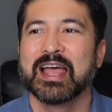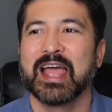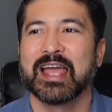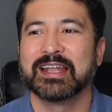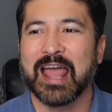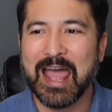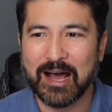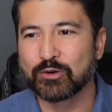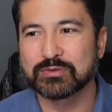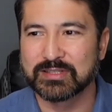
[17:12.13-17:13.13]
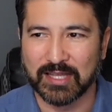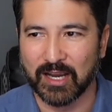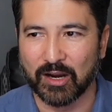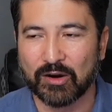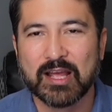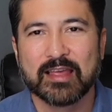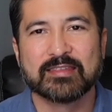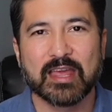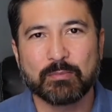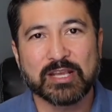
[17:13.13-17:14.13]
And out there,
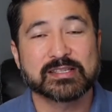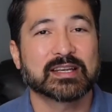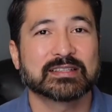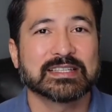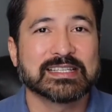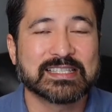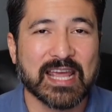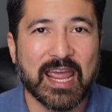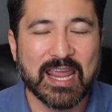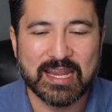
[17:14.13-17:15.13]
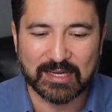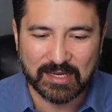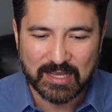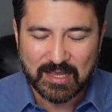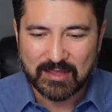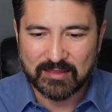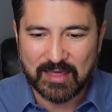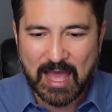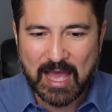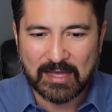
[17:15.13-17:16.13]
they basically take
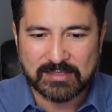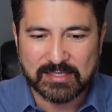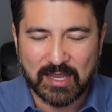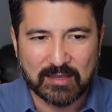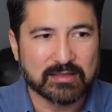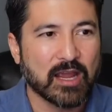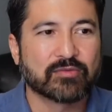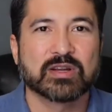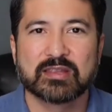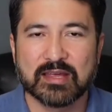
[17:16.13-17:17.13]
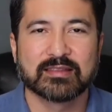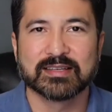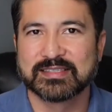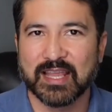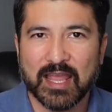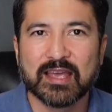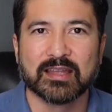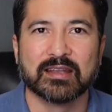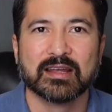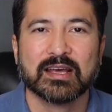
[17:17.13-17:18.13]
that, everything that's
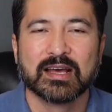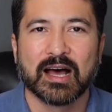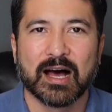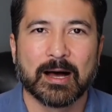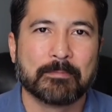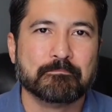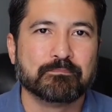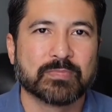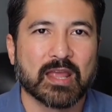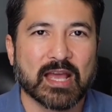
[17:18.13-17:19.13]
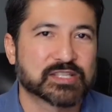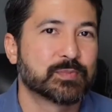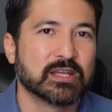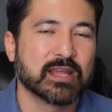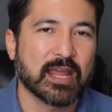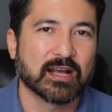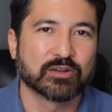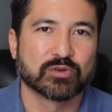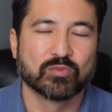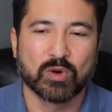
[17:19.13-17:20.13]
in SP
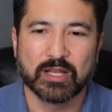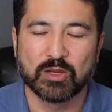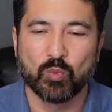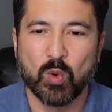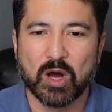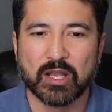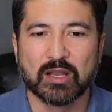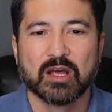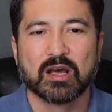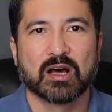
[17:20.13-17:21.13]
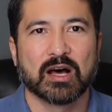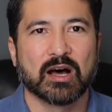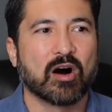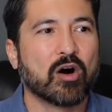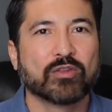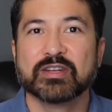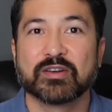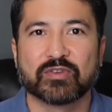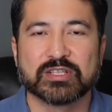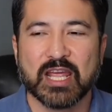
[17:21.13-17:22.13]
800-181, all the
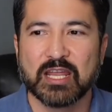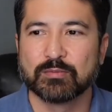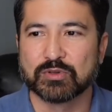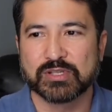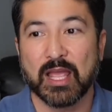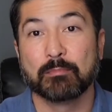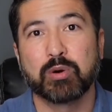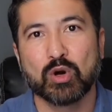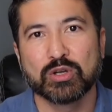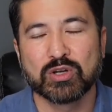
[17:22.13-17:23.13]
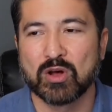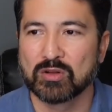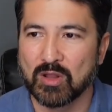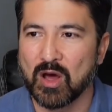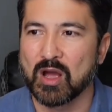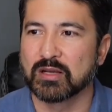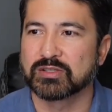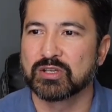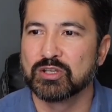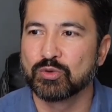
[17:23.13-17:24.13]
different tables, and put it online.
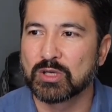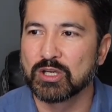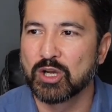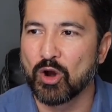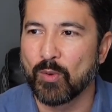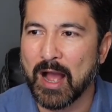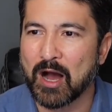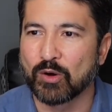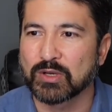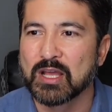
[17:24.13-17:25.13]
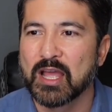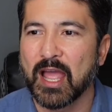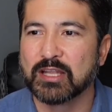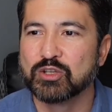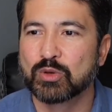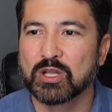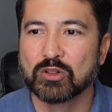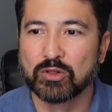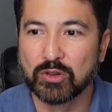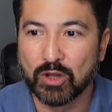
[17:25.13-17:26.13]
So you can go out and you can
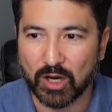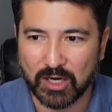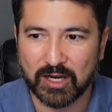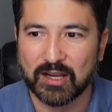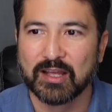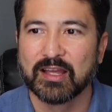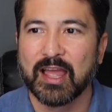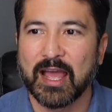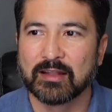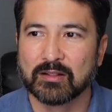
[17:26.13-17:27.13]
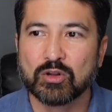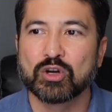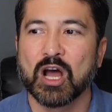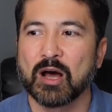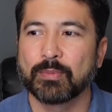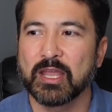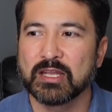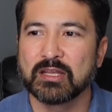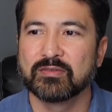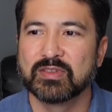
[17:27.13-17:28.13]
look up
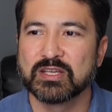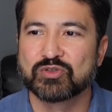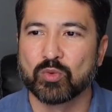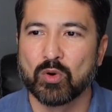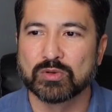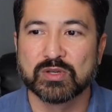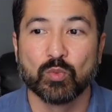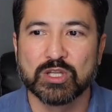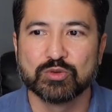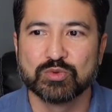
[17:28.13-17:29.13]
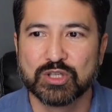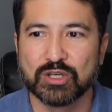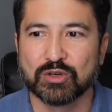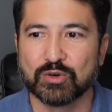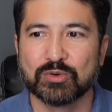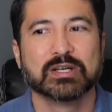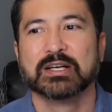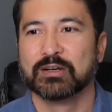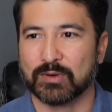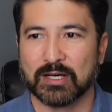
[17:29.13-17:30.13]
any of these roles. And when you do,
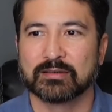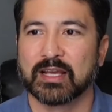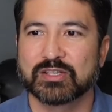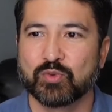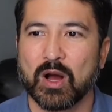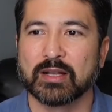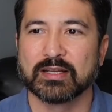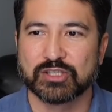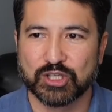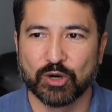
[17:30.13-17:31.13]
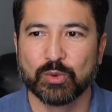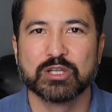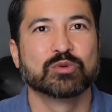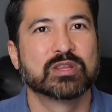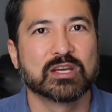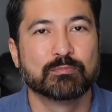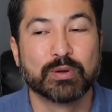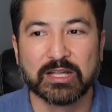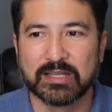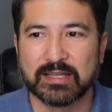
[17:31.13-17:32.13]
well, guess what? It's showing you the
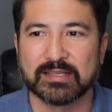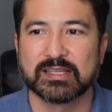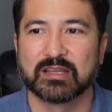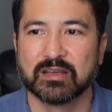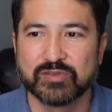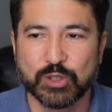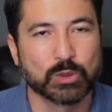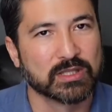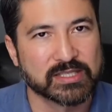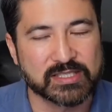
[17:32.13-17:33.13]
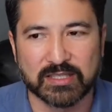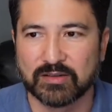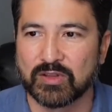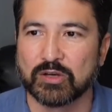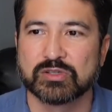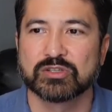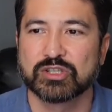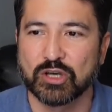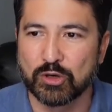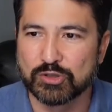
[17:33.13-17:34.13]
abilities. It gives you a listing of those. It
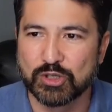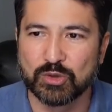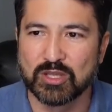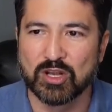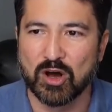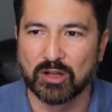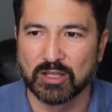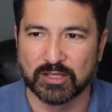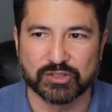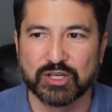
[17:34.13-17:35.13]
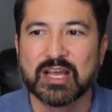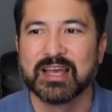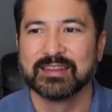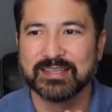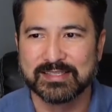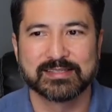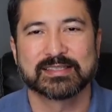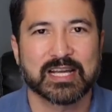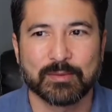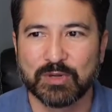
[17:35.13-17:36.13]
shows you the knowledge. This is the
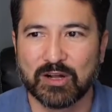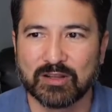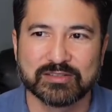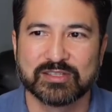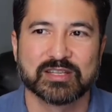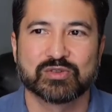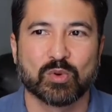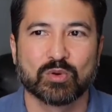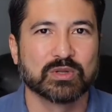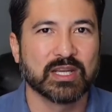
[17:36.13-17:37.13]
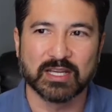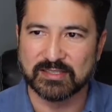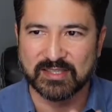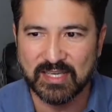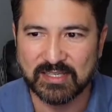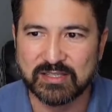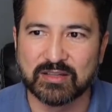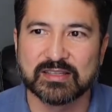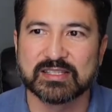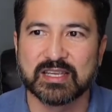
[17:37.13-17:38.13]
type of knowledge this role needs. These are
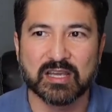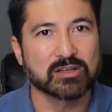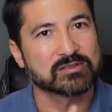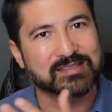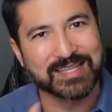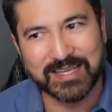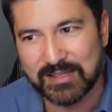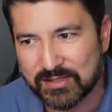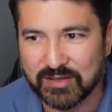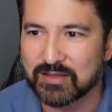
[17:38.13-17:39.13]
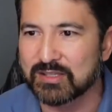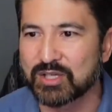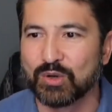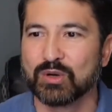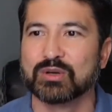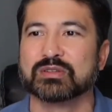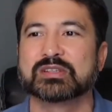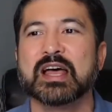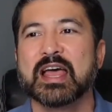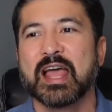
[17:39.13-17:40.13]
the skills. These are the tools.
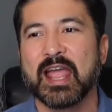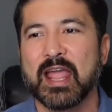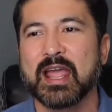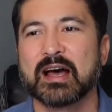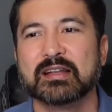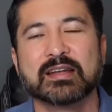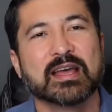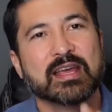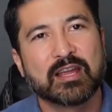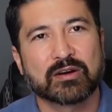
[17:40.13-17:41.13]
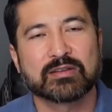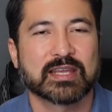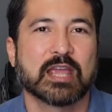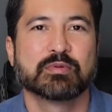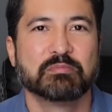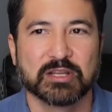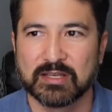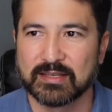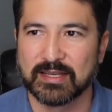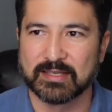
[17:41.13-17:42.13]
And here are the
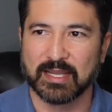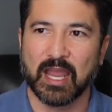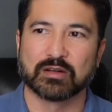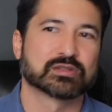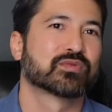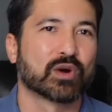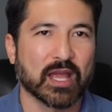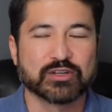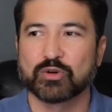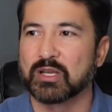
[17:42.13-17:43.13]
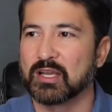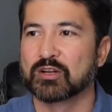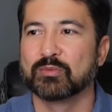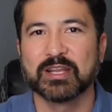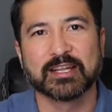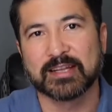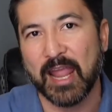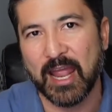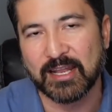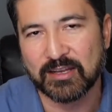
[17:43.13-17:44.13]
capability indicators for entry, intermediate,
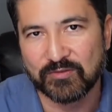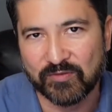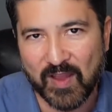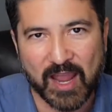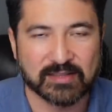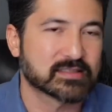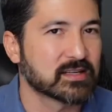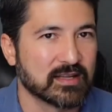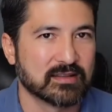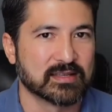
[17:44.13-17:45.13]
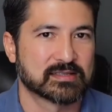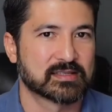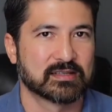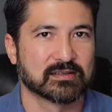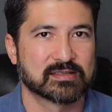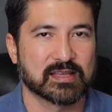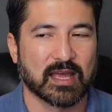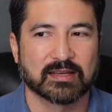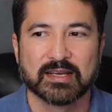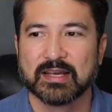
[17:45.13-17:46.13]
and advanced in this skill set.